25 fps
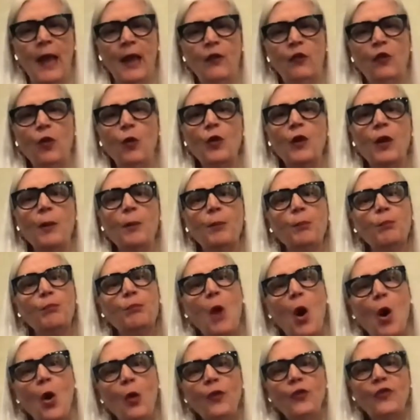And so the
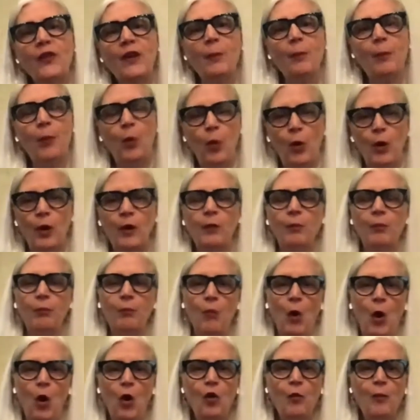most important
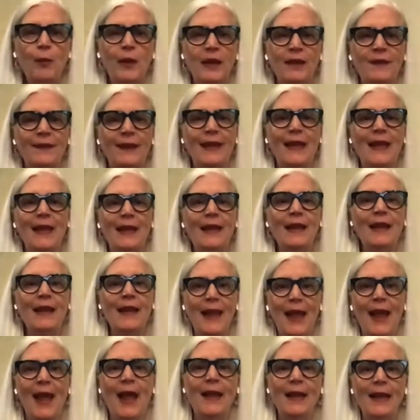moment in
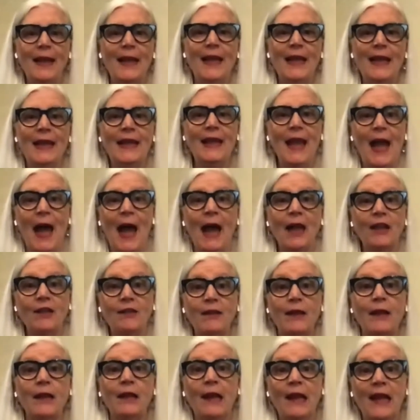that
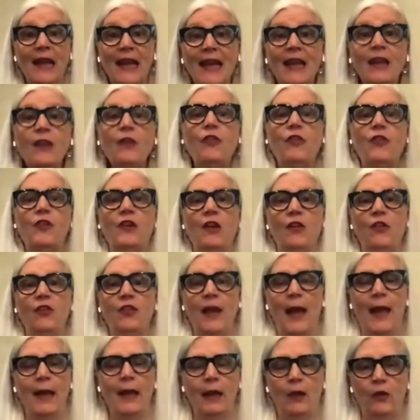instance,
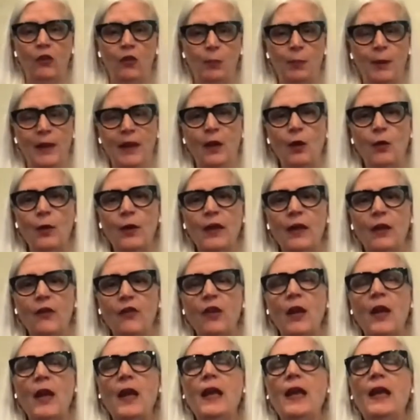that
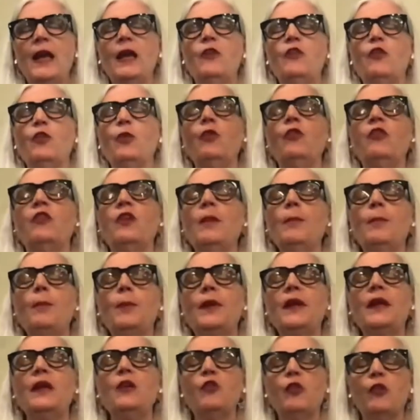experience, is to
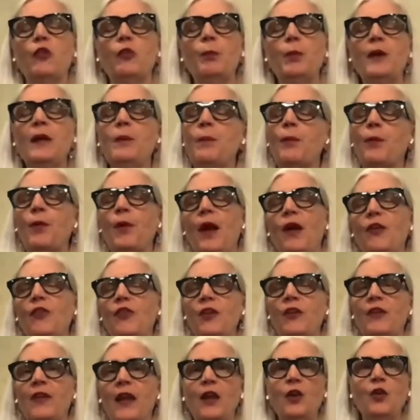simply just be
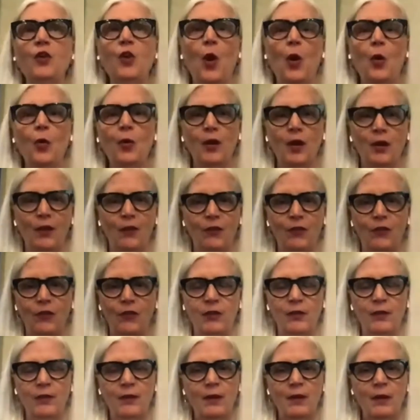present and
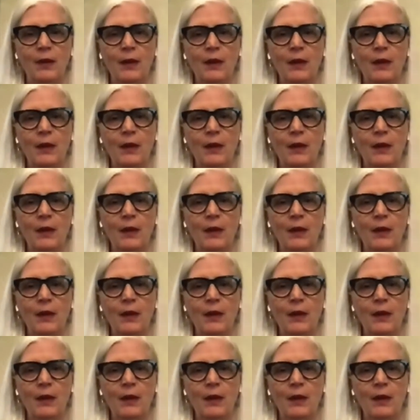notice.